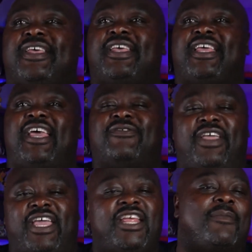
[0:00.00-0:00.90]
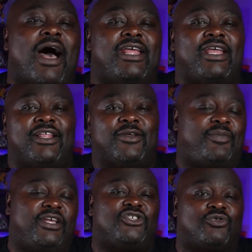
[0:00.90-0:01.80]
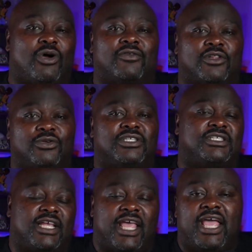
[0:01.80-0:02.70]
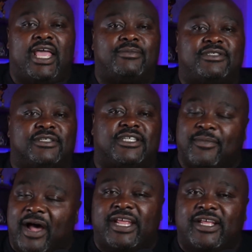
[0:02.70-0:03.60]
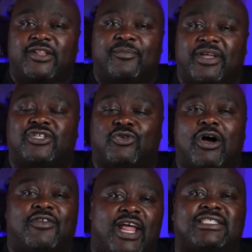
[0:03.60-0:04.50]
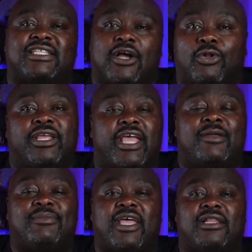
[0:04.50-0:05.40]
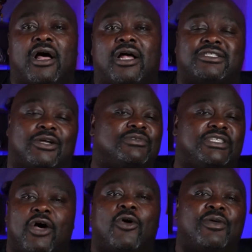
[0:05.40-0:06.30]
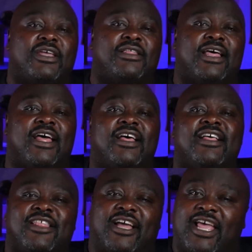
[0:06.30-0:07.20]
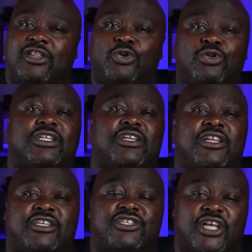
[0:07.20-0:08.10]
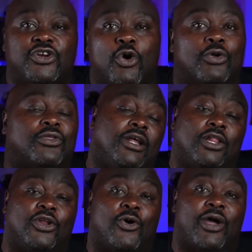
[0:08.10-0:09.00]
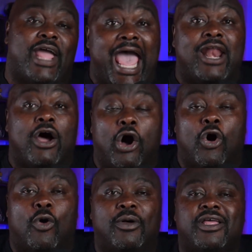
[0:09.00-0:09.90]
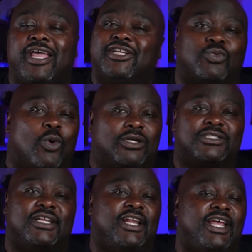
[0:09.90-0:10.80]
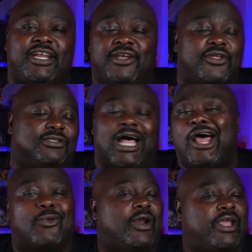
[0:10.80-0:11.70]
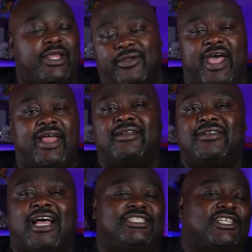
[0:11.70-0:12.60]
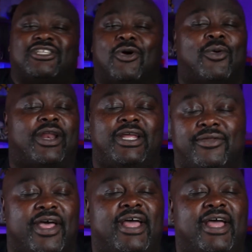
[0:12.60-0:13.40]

if anybody in the Big 12 loses a game to somebody in the Big 12, and that's the only game they lost, don't tell me that losing to Northern Illinois at home is worse than any of those. I don't want to hear that. I just don't want to hear that.